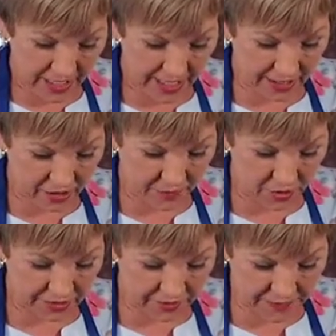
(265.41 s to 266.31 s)
and I'm
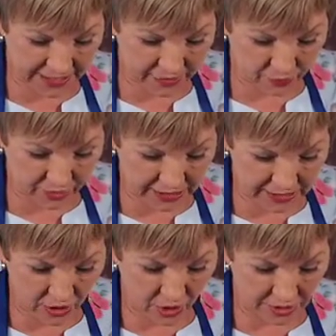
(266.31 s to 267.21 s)
not going to make it really
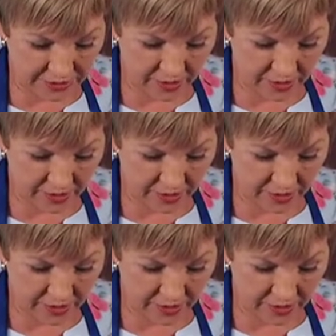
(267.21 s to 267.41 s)
hot.